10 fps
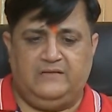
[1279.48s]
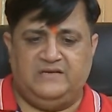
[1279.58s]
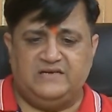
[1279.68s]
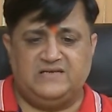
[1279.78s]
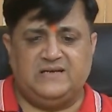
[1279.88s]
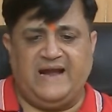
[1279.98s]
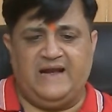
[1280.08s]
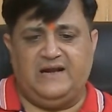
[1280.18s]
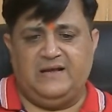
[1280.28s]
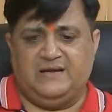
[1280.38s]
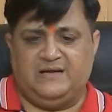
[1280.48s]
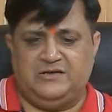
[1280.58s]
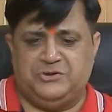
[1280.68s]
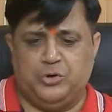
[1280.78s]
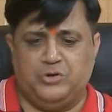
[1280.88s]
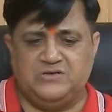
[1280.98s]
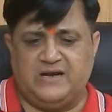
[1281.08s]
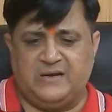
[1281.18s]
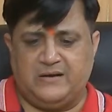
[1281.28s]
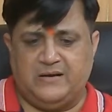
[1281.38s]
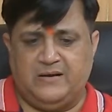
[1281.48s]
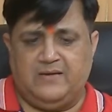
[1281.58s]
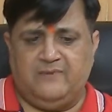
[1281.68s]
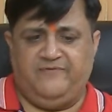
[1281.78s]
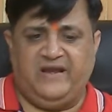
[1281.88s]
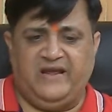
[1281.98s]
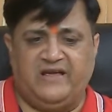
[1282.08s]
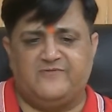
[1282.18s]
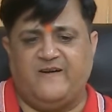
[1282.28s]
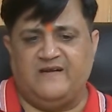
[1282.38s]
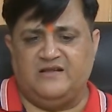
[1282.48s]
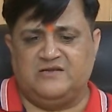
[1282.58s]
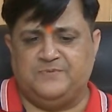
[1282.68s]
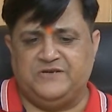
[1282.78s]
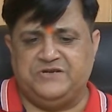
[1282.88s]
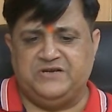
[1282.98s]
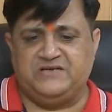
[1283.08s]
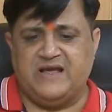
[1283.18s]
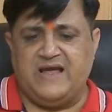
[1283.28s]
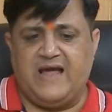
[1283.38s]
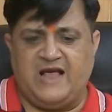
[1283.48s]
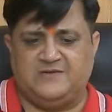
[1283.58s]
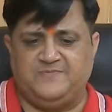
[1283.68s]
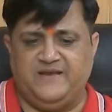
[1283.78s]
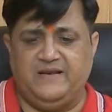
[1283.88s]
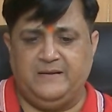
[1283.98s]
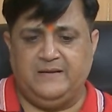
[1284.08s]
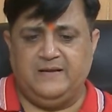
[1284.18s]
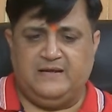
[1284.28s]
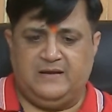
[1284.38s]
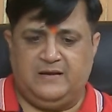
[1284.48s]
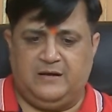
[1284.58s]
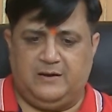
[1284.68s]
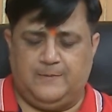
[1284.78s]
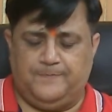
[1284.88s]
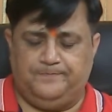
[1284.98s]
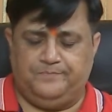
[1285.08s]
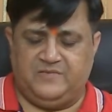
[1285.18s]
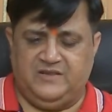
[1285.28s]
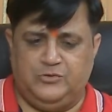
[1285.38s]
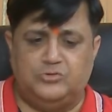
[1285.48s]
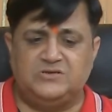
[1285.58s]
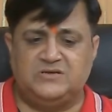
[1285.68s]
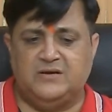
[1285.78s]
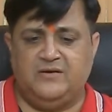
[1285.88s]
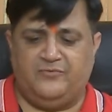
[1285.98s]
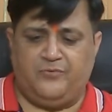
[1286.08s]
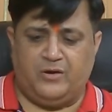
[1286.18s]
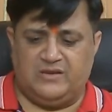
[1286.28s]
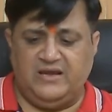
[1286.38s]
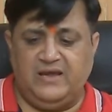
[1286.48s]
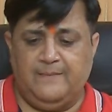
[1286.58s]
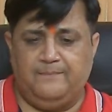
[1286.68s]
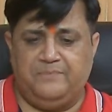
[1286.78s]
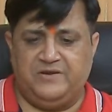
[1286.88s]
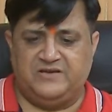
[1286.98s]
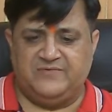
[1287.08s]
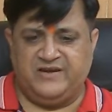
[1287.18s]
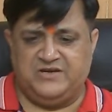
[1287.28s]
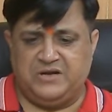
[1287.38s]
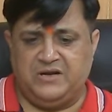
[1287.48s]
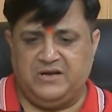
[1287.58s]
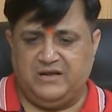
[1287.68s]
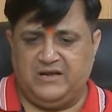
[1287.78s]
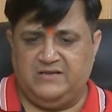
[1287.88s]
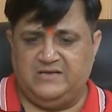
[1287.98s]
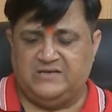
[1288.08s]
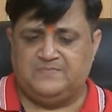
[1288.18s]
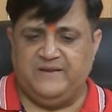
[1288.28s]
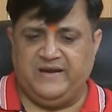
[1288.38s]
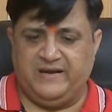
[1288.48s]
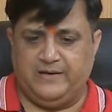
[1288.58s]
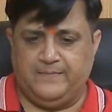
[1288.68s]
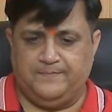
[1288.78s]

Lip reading: This slide shows that various fungal species has been used for the preservation in this media.